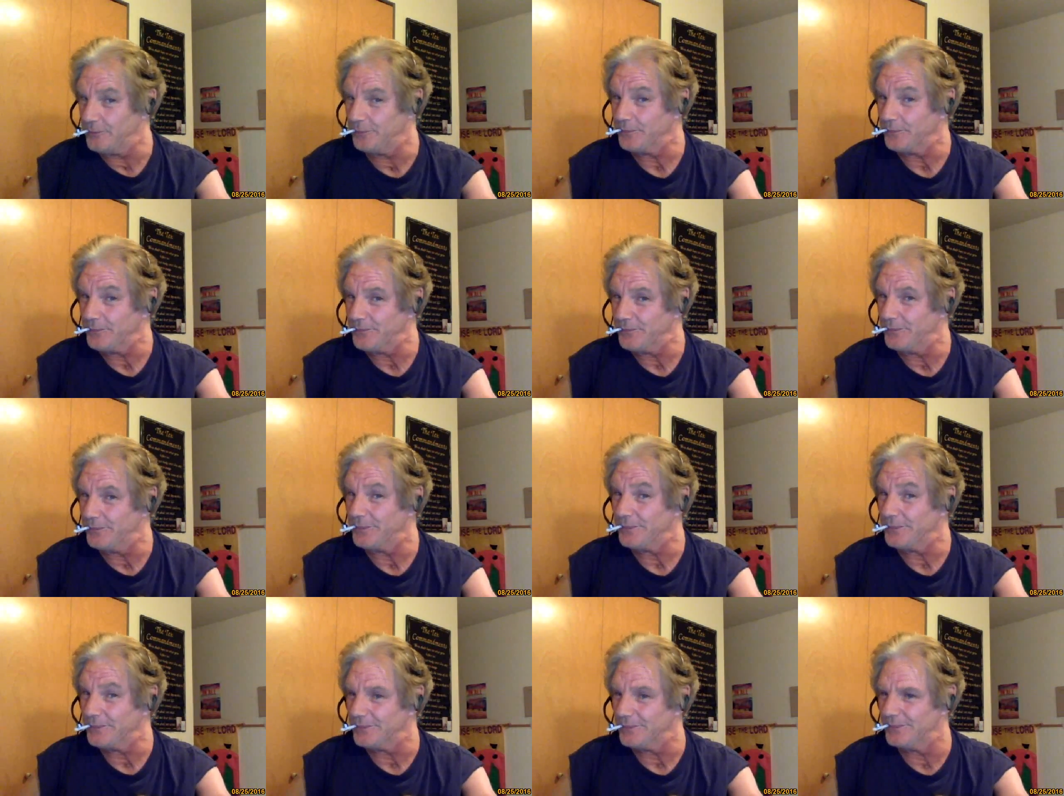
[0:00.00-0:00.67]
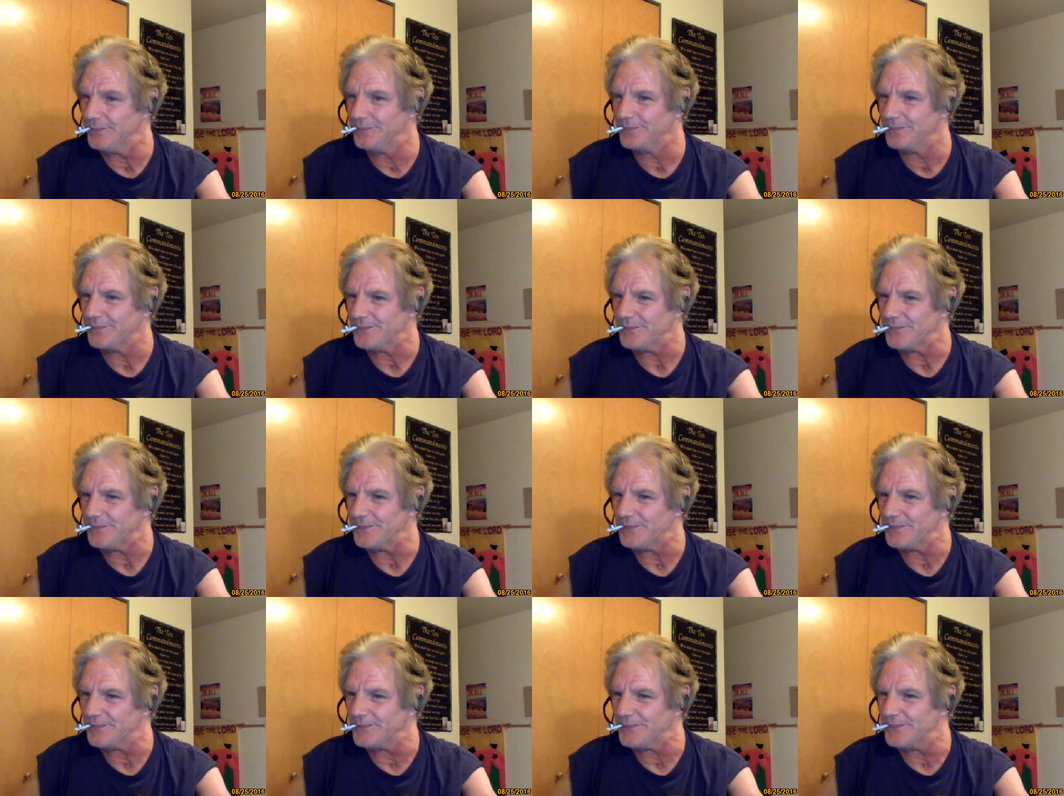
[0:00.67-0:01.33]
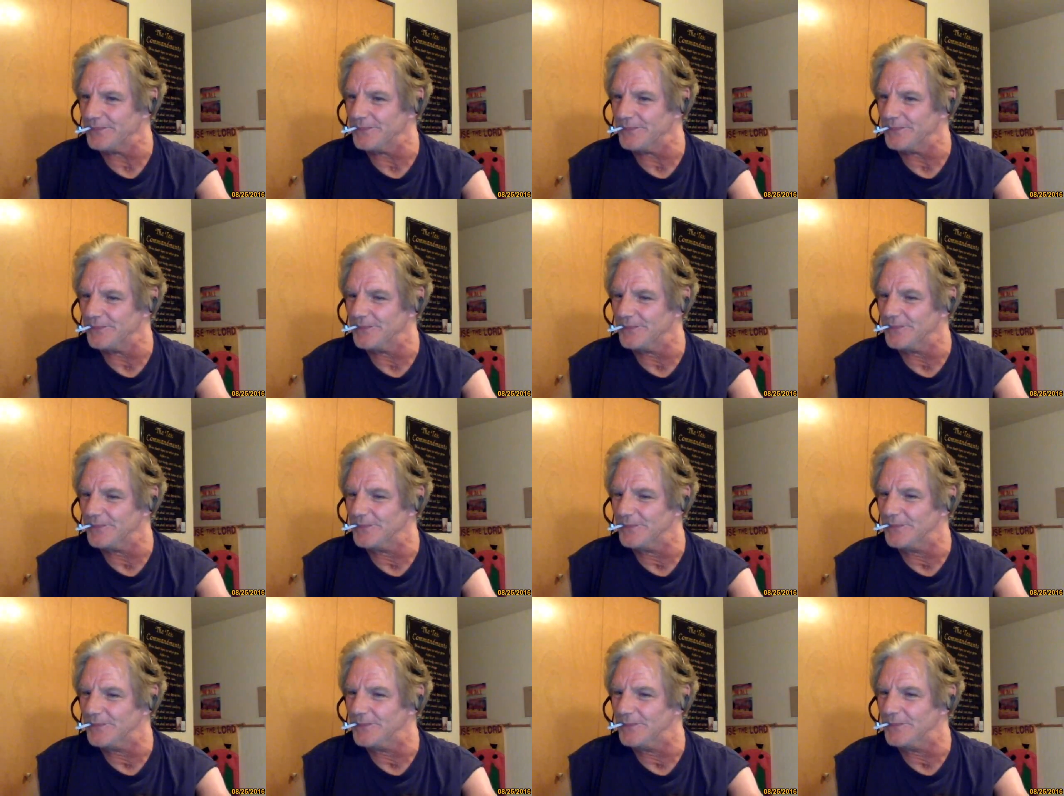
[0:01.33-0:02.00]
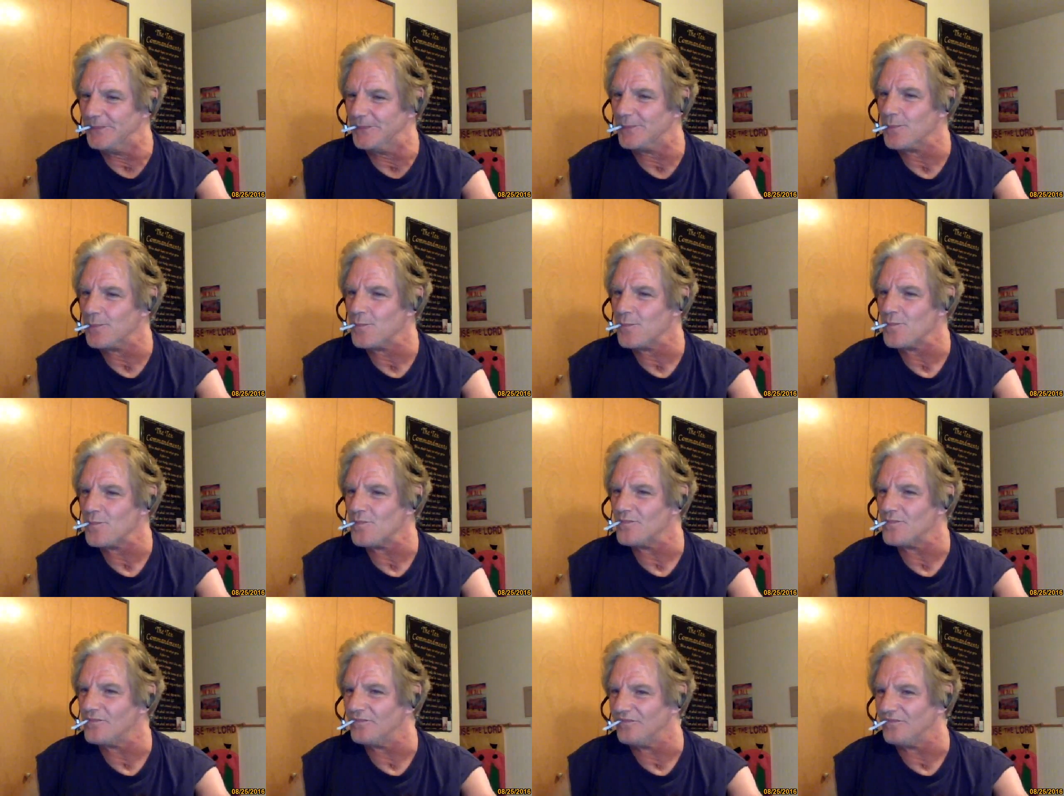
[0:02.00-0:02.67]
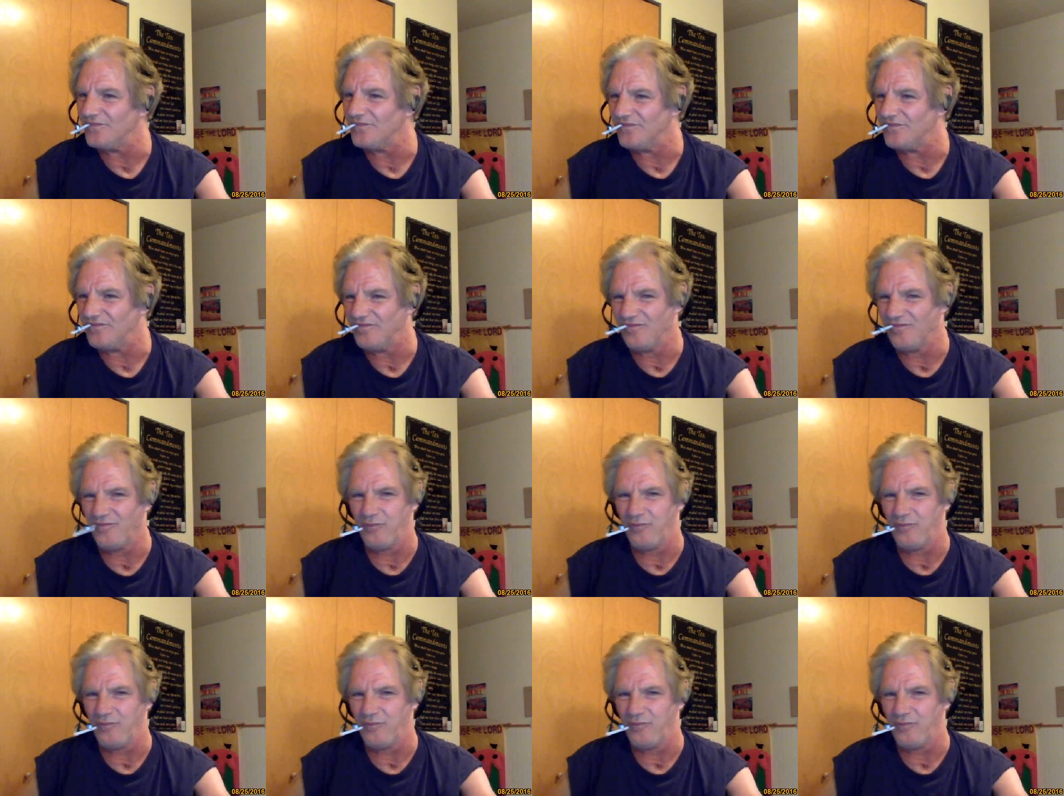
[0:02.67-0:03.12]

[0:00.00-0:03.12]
[no speech]